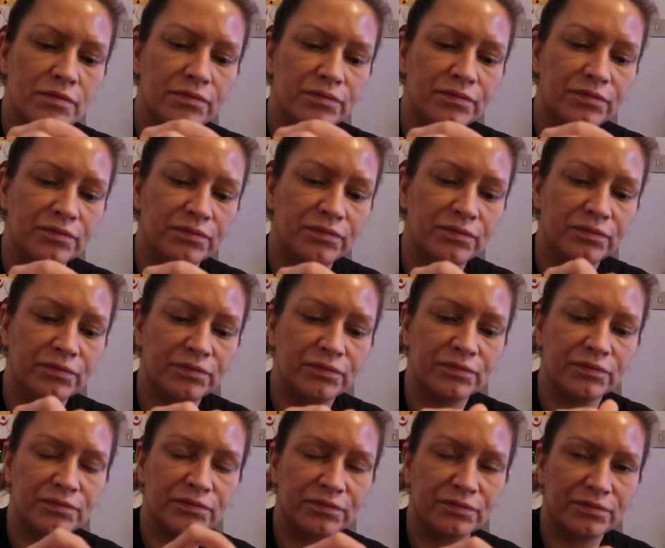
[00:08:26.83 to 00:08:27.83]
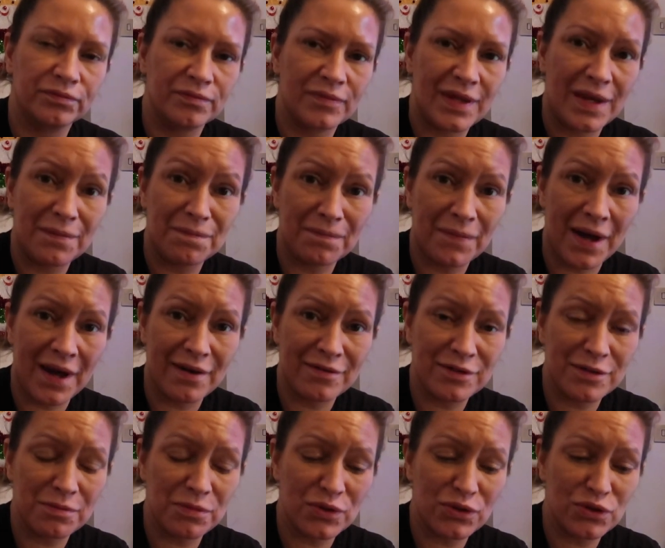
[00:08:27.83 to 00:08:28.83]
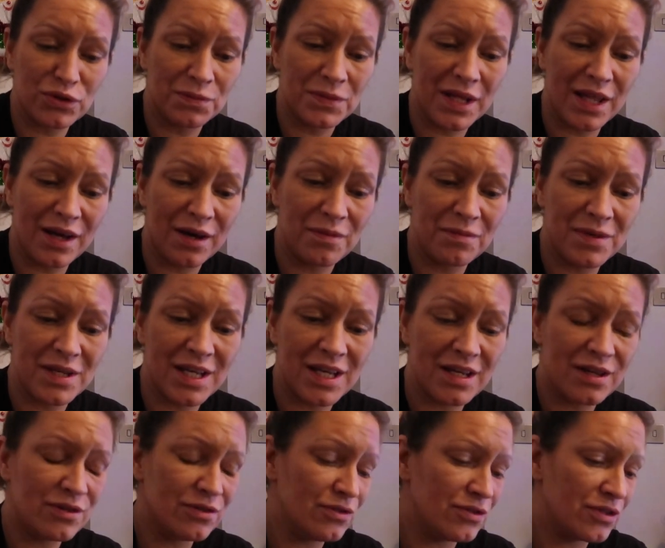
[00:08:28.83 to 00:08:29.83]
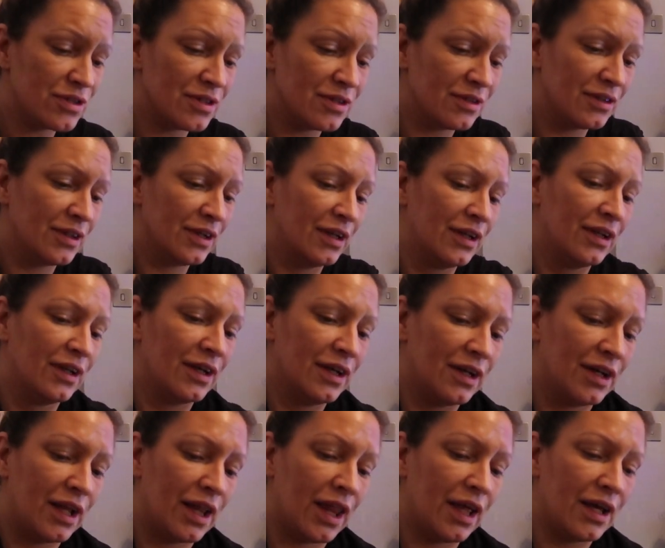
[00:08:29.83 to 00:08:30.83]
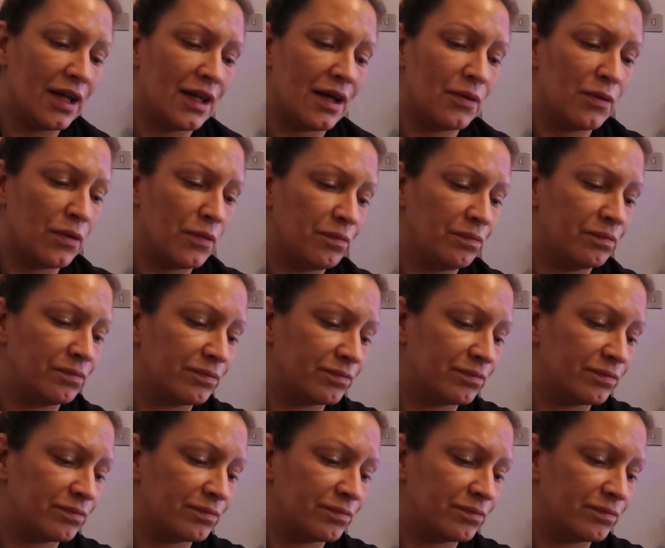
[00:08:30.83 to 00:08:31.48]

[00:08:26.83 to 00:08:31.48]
Mmm. Might have to put some of that on my nails. I like that one.